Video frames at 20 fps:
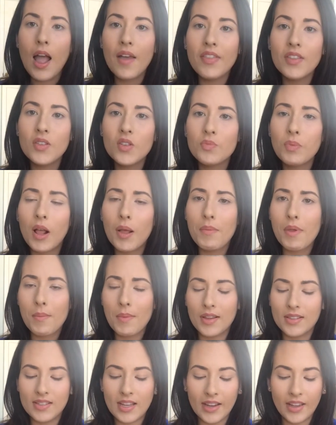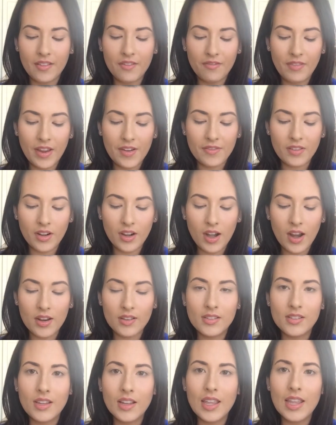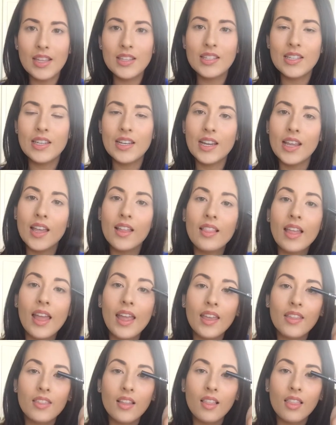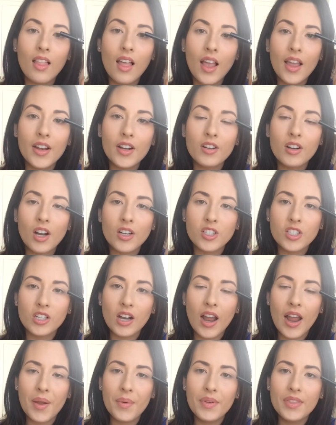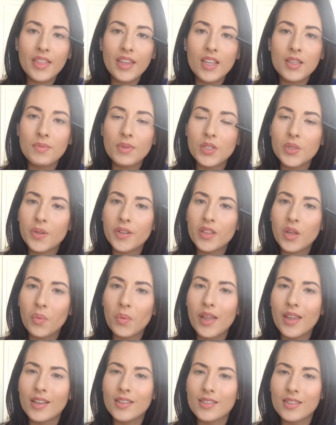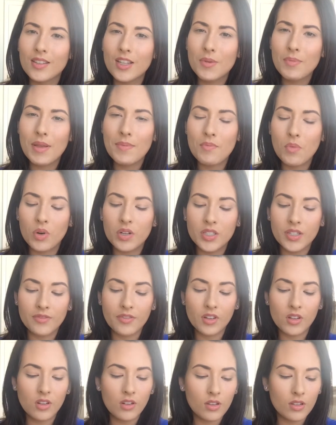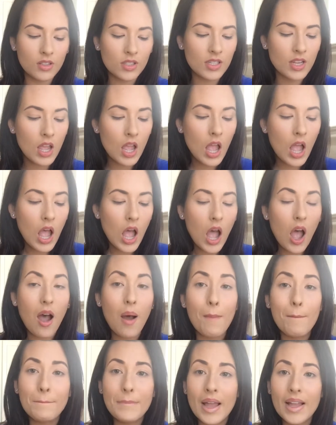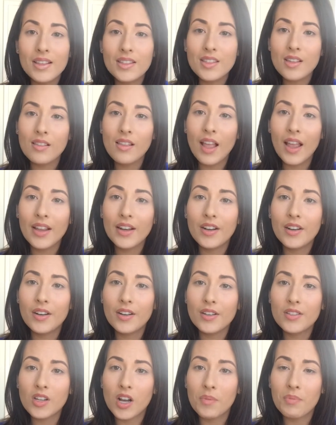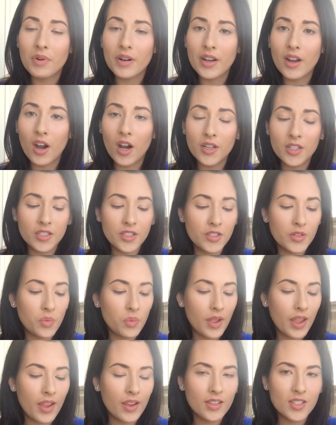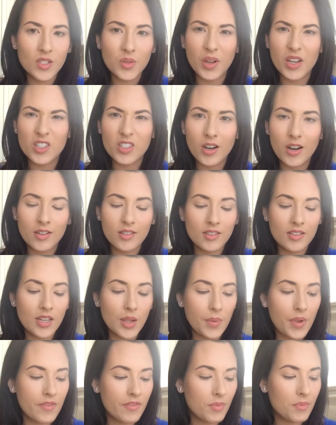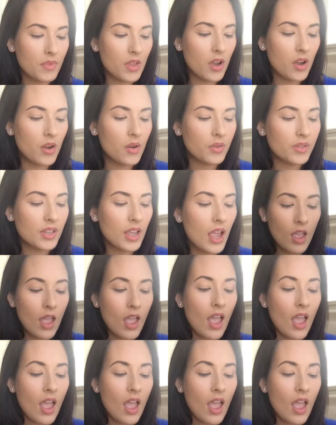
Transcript: This would probably be my second favorite. It's easy to get like the line across your eye with these, but doing the wing is a little bit more difficult. Pencil liners are pretty hard to do wings, so I try and stay away from those.